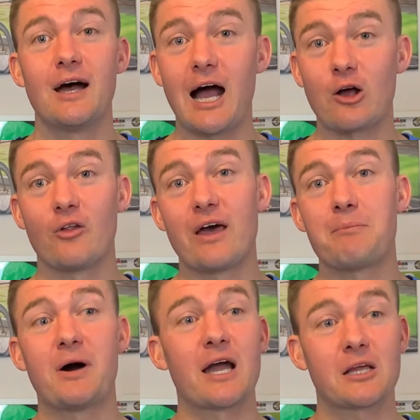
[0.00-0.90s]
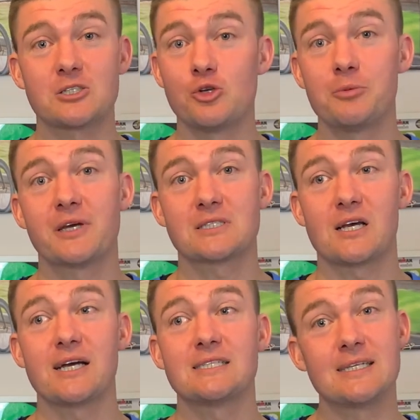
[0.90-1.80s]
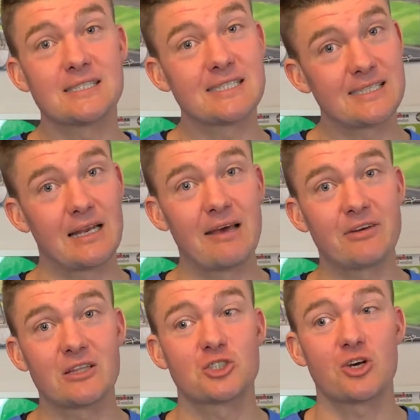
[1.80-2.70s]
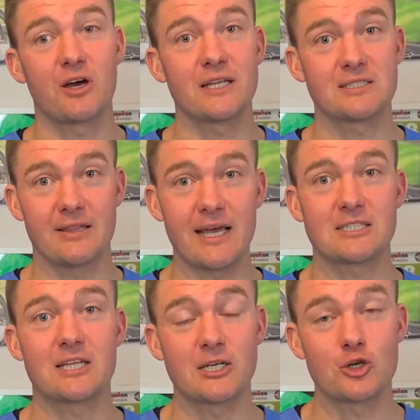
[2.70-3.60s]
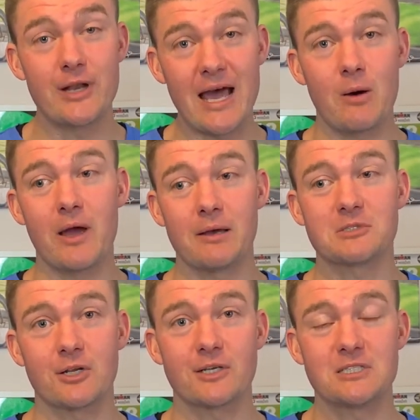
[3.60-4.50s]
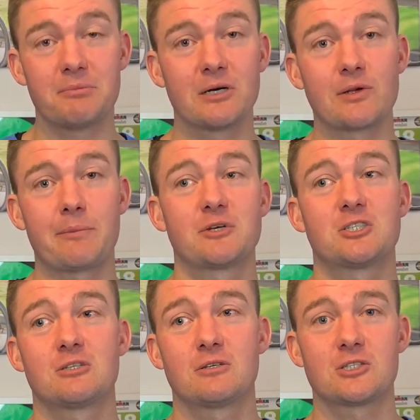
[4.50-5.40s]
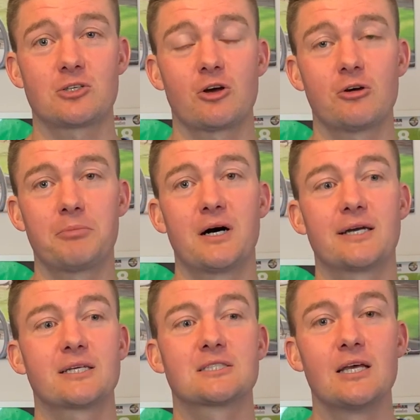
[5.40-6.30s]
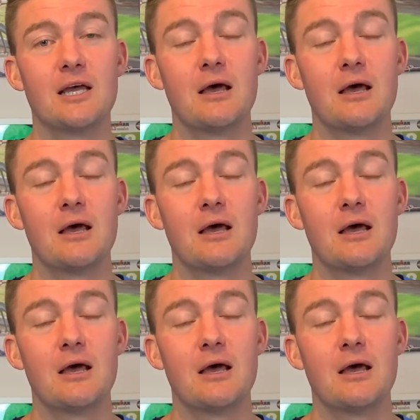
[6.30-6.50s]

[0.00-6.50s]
I got that bike, super excited, still having the Giant at that stage, and now I am starting to build up a stock of bikes.